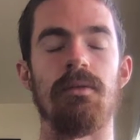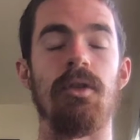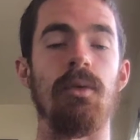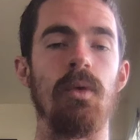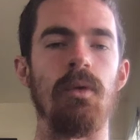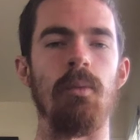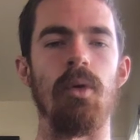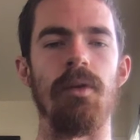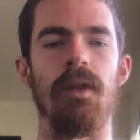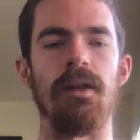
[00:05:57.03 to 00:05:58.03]
two or more
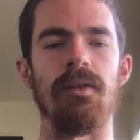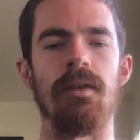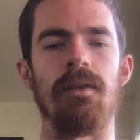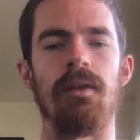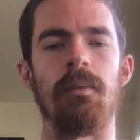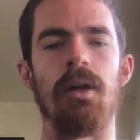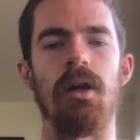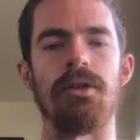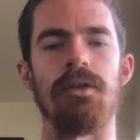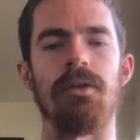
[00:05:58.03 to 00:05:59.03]
things that the
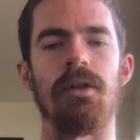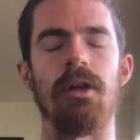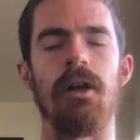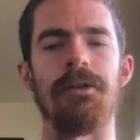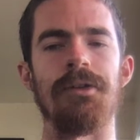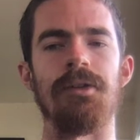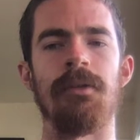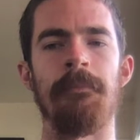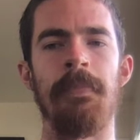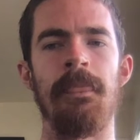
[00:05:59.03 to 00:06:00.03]
subconscious or unconscious
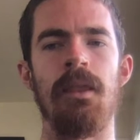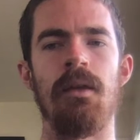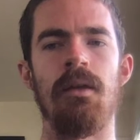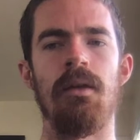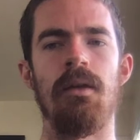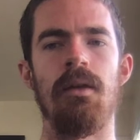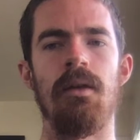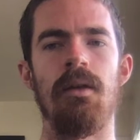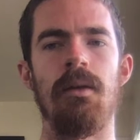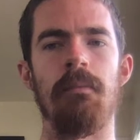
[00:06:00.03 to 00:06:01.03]

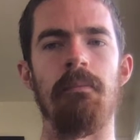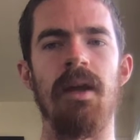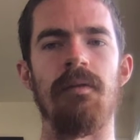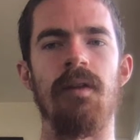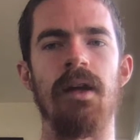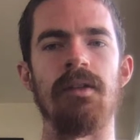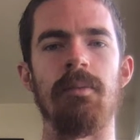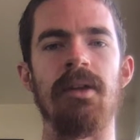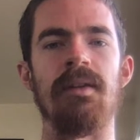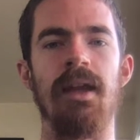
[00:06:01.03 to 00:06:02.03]
may find to
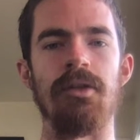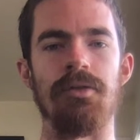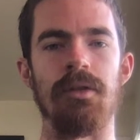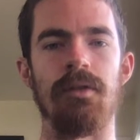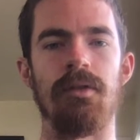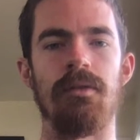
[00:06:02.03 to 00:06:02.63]
be dangerous,